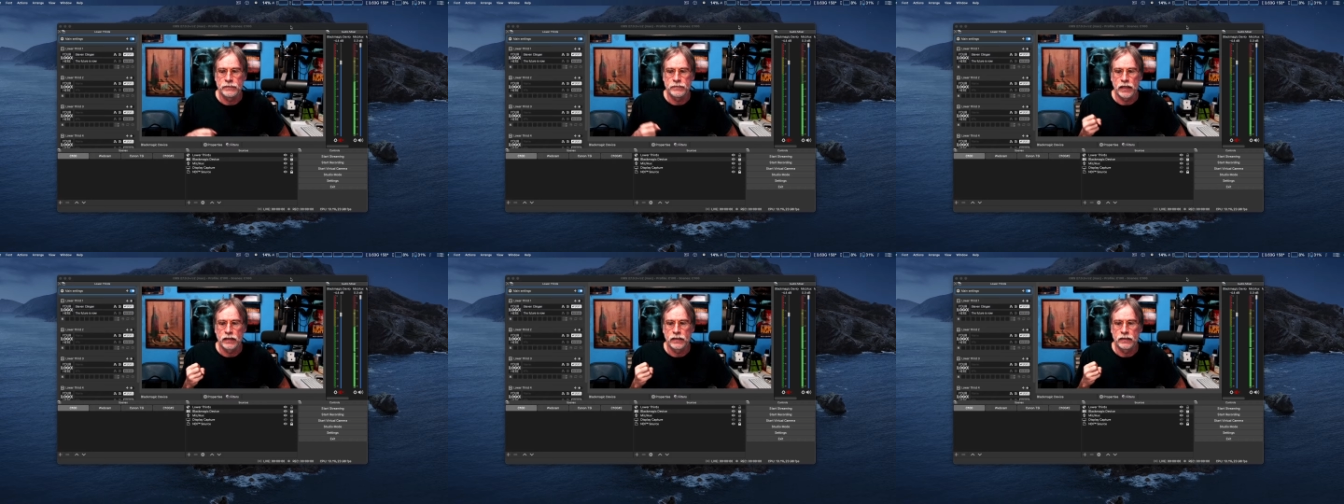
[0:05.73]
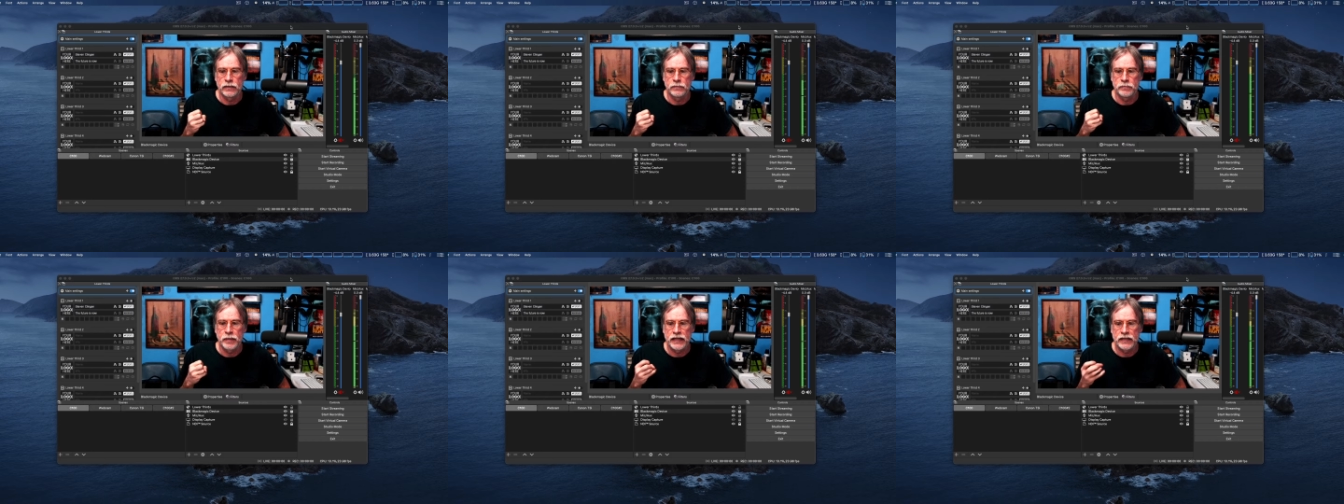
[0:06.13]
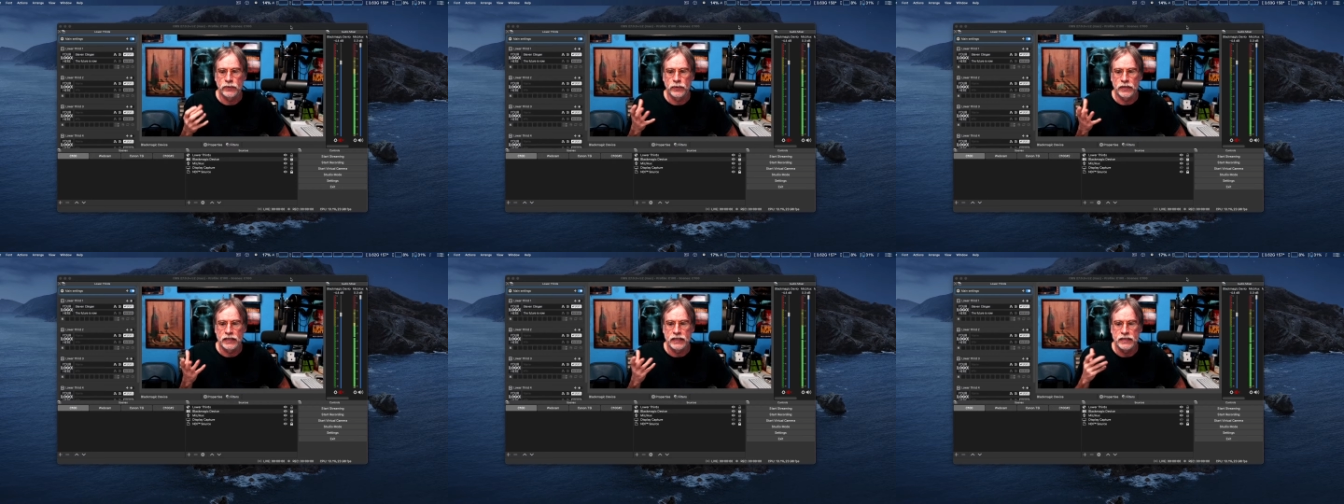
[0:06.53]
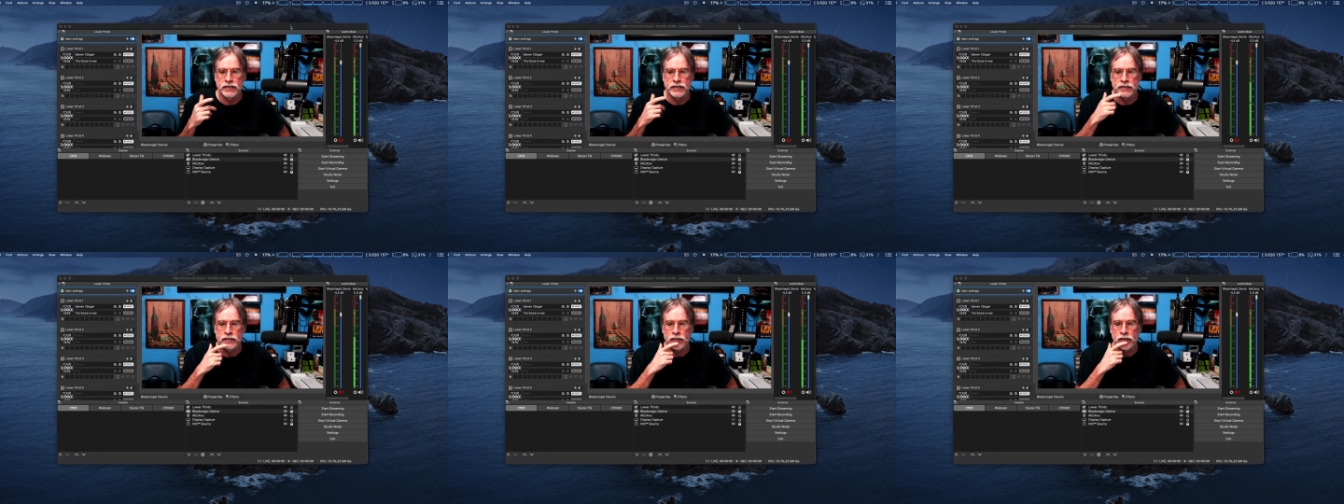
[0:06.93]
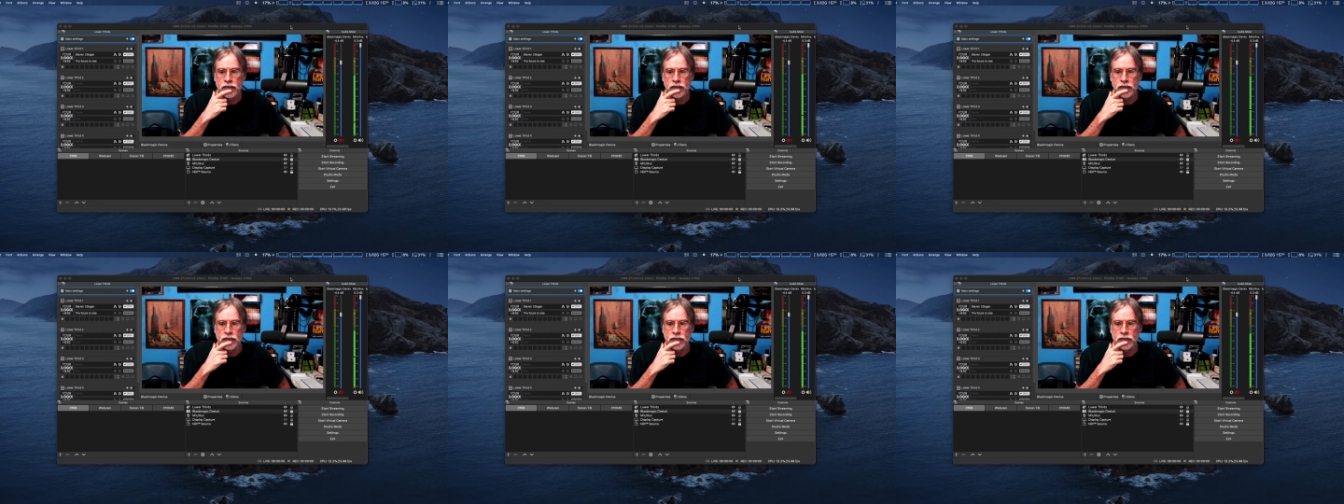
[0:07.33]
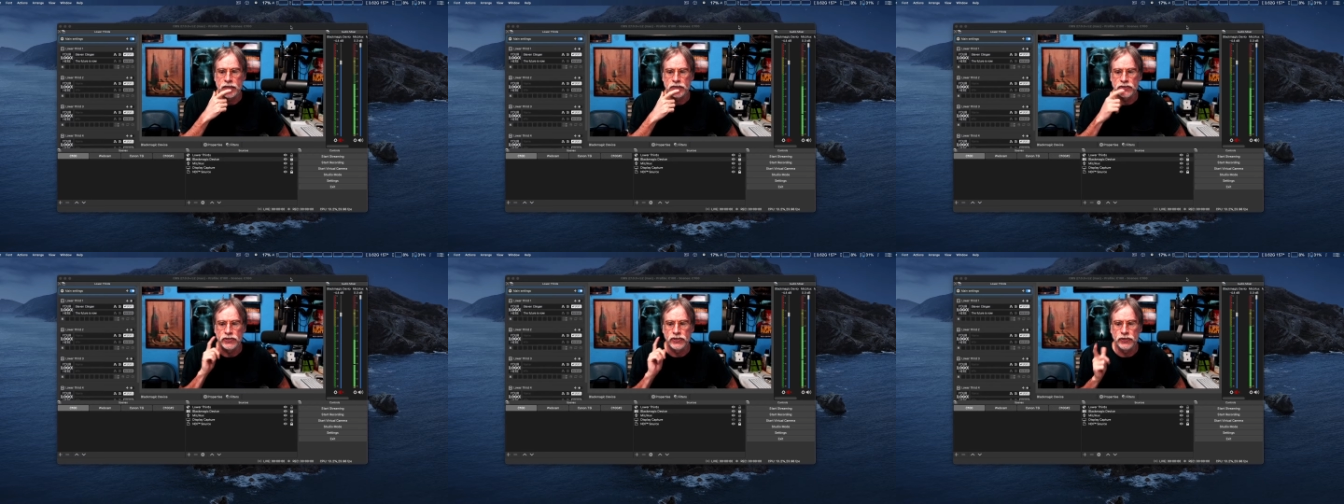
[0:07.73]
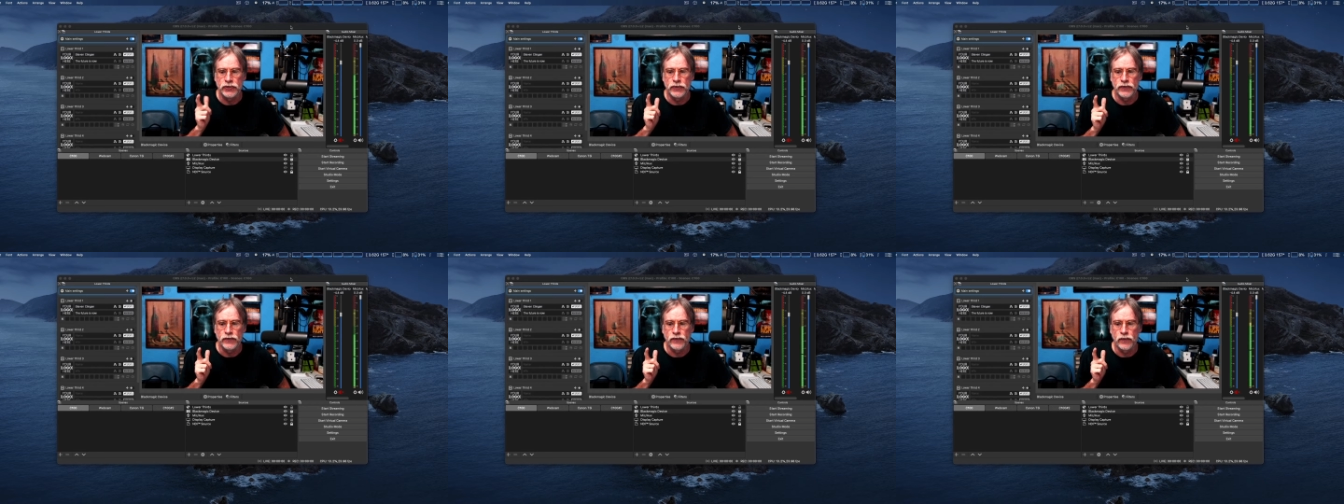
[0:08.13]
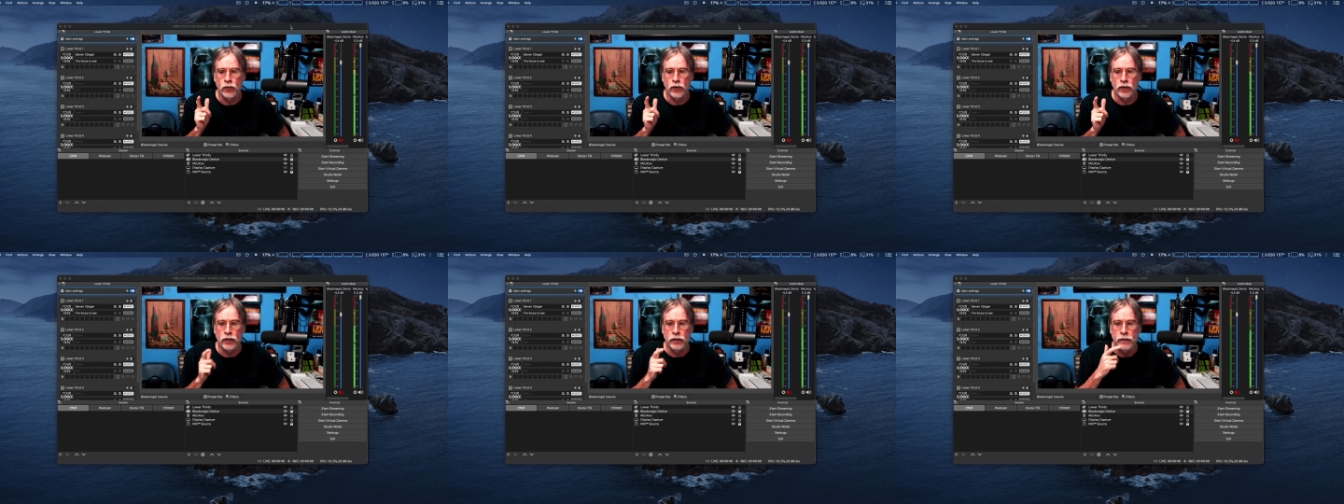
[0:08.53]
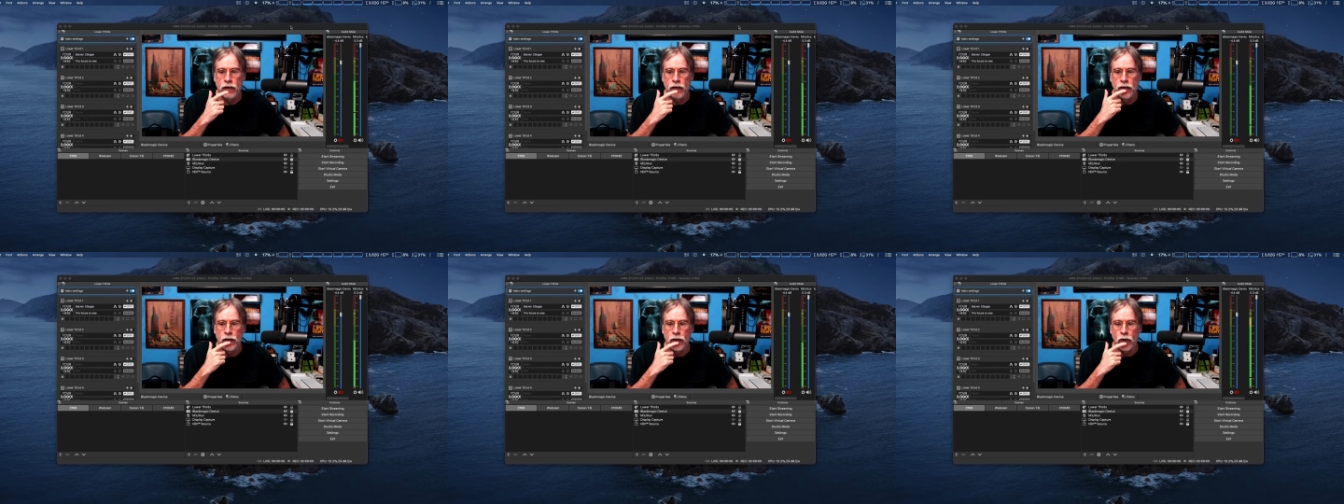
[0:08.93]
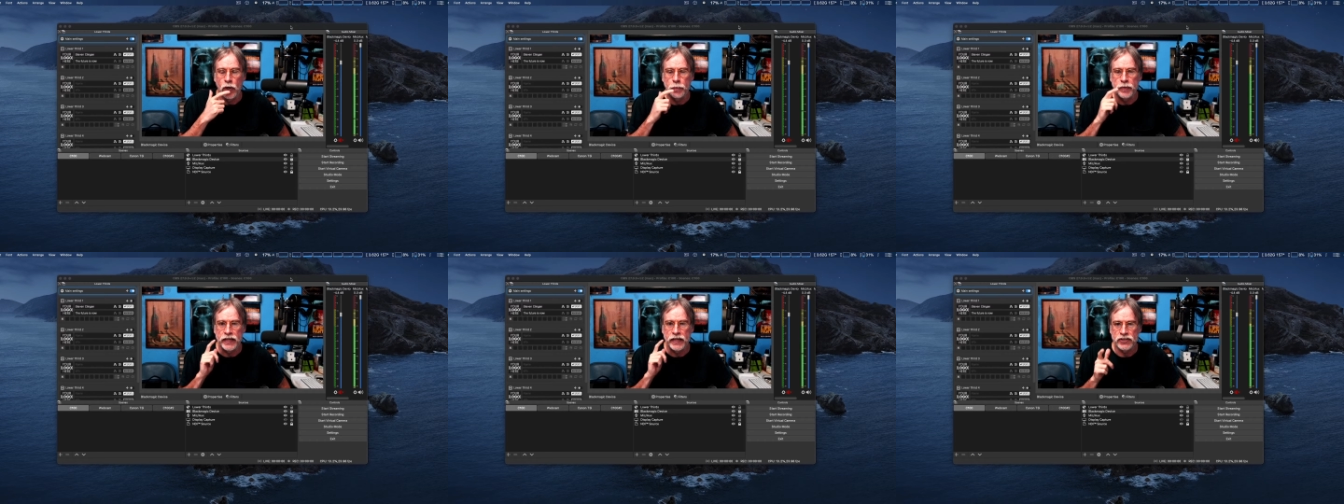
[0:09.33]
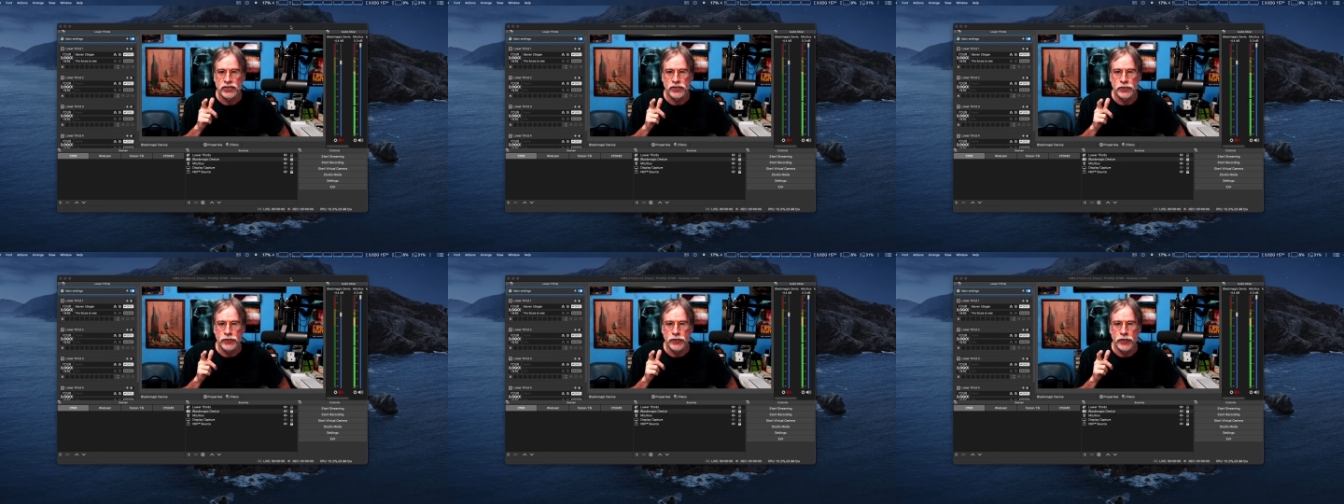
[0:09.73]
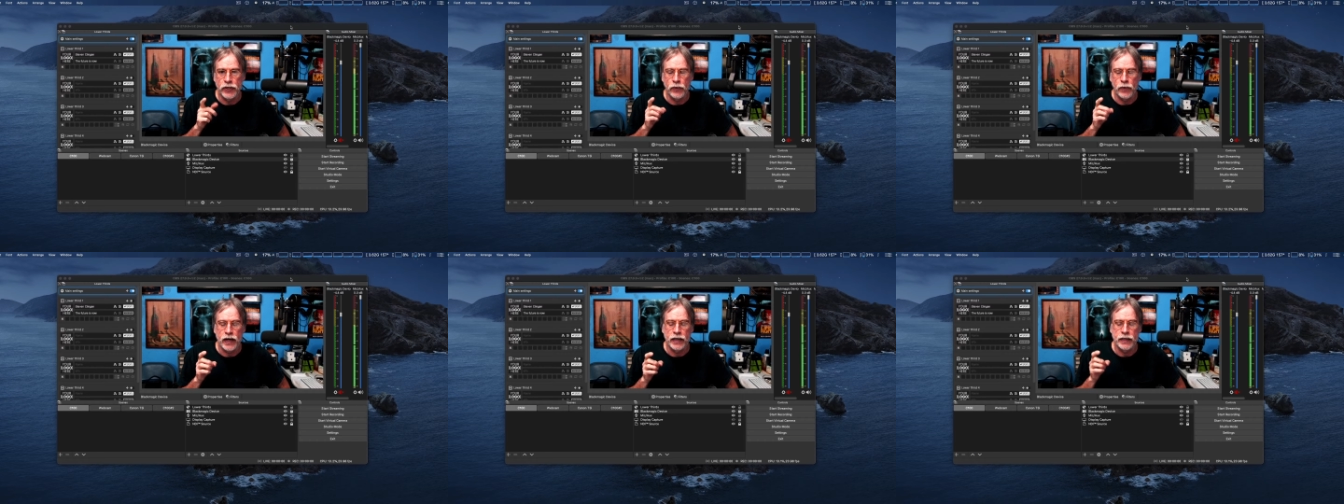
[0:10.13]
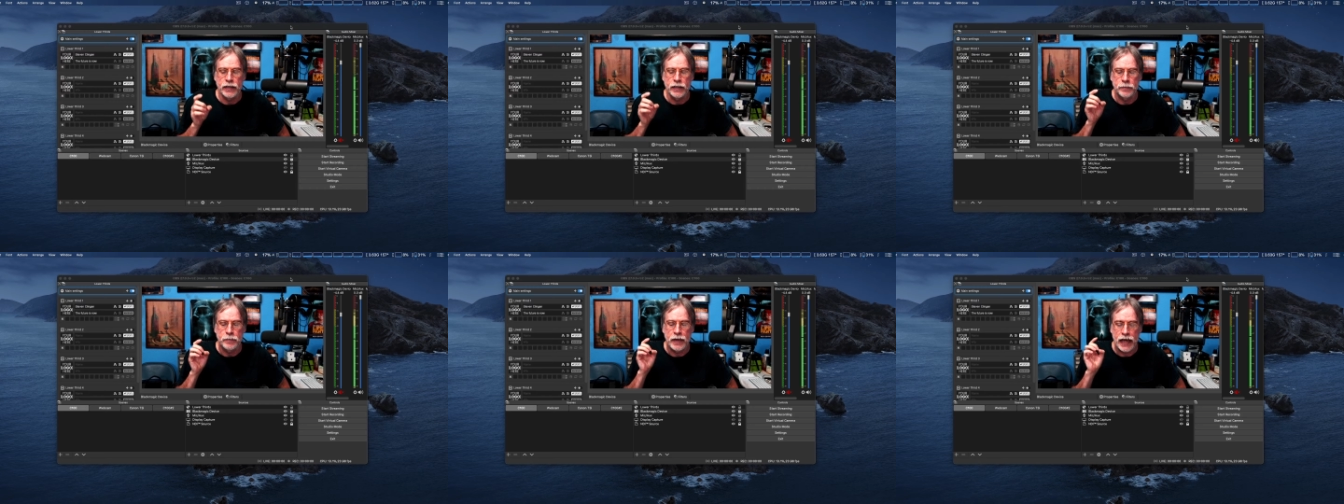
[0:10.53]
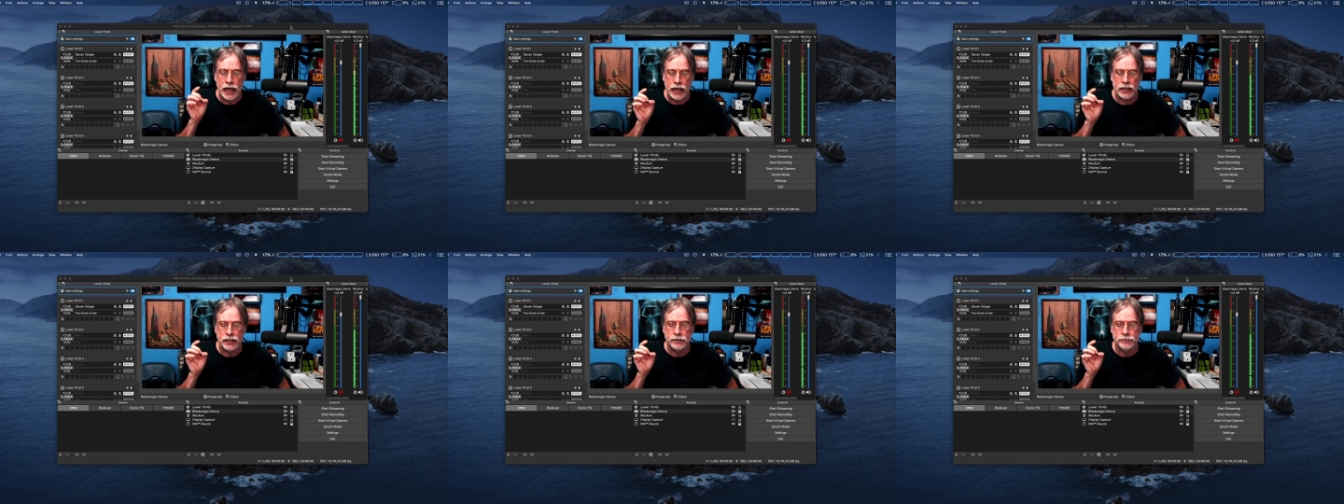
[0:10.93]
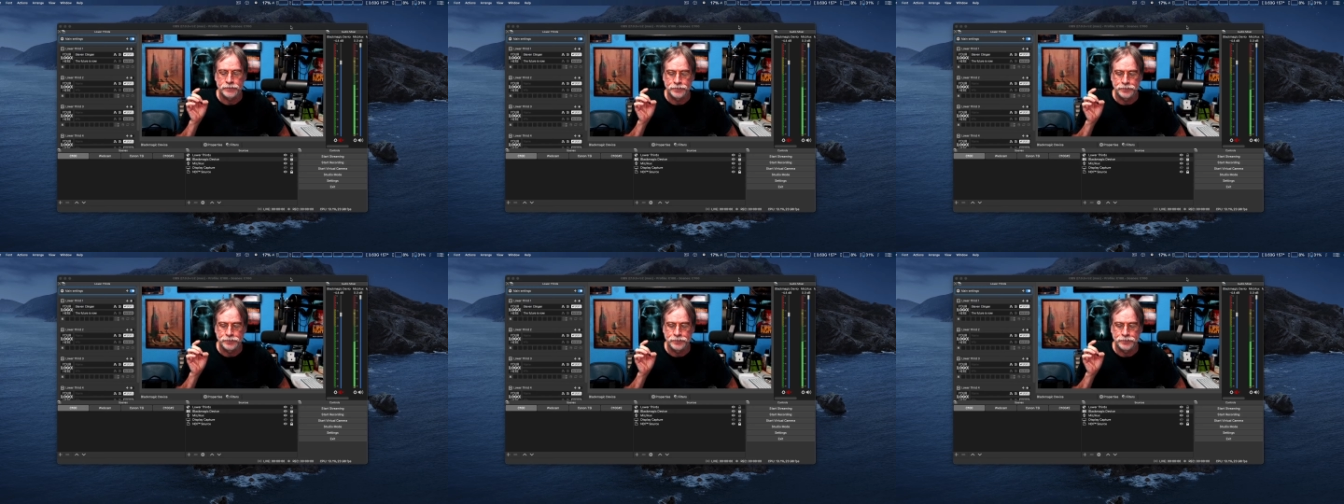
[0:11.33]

um, beta release uh, 2 for OBS Studio on a Mac.